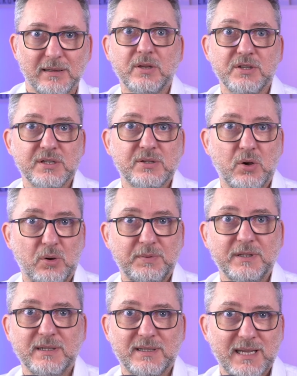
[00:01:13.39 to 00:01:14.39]
You can just
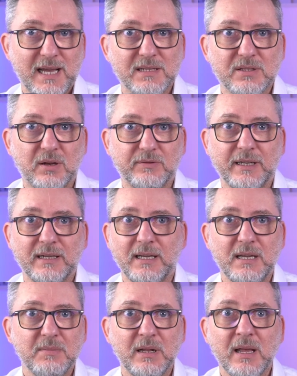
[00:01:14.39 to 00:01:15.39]
copy the text of that
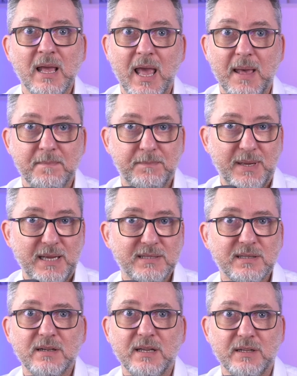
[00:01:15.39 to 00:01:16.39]
email and
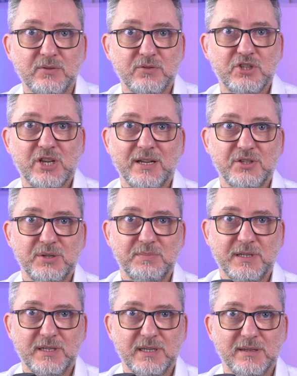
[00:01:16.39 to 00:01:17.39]
paste it into
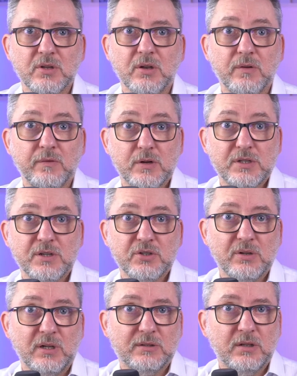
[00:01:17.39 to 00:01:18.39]
ChatGPT. So in
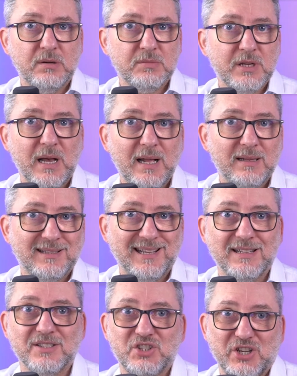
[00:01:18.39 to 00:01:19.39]
conversational terms, I'll
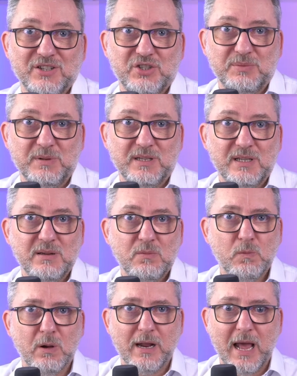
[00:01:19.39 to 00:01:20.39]
tell
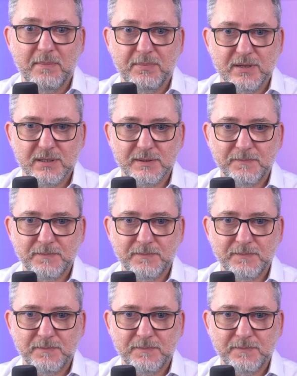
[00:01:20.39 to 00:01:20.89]
ChatGPT what happened.